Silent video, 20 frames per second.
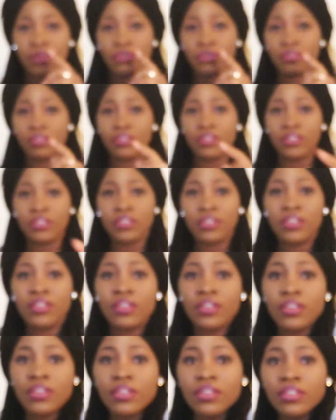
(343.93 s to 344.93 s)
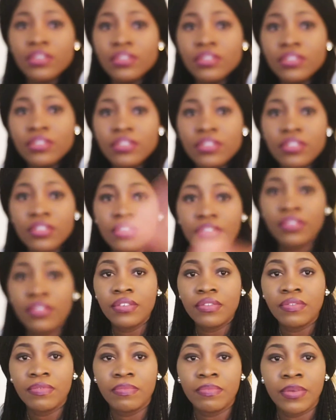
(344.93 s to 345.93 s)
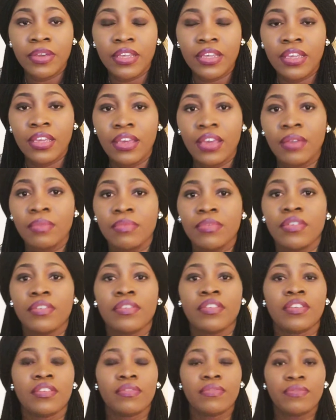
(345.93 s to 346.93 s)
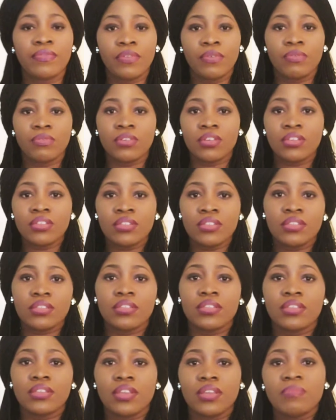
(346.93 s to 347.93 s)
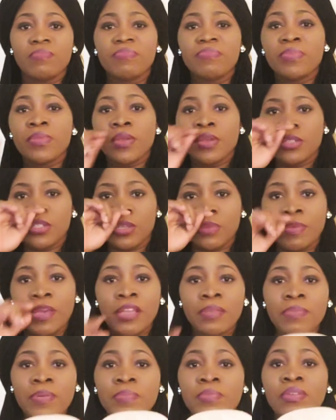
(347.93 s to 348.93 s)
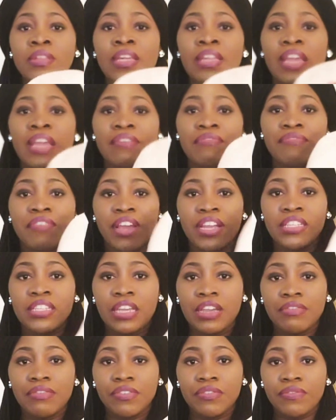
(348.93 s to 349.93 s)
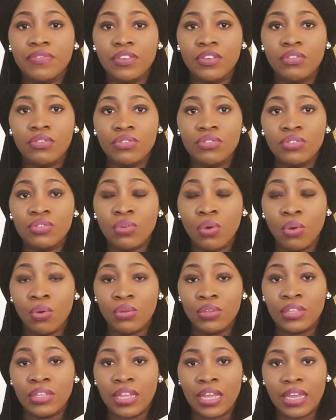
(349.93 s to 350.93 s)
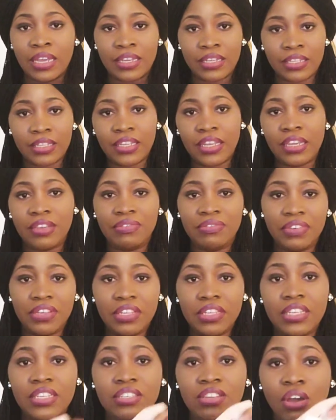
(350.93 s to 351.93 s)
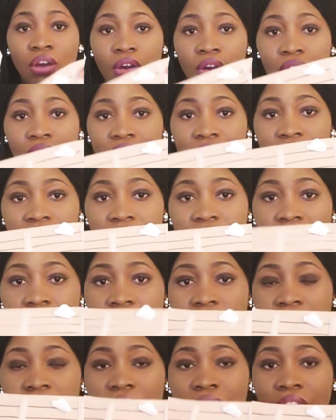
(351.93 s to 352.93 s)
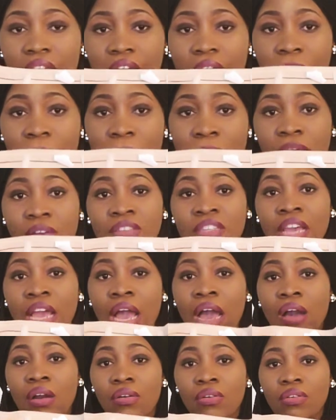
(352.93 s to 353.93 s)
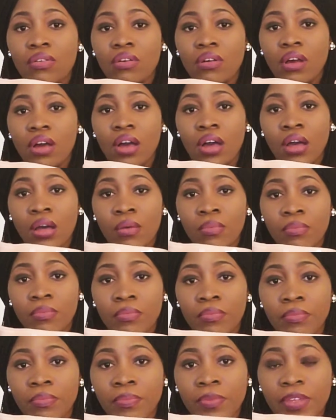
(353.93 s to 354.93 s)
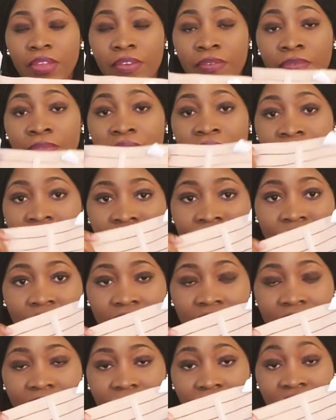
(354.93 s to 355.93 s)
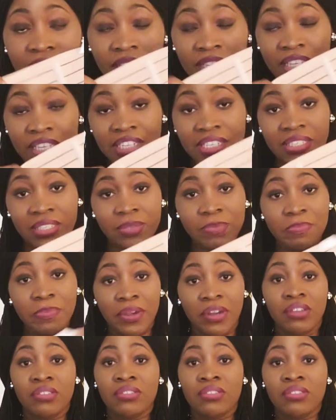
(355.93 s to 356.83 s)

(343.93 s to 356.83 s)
hold on, see if my camera can focus. So many people that I read their reviews online, they really talked about how effective these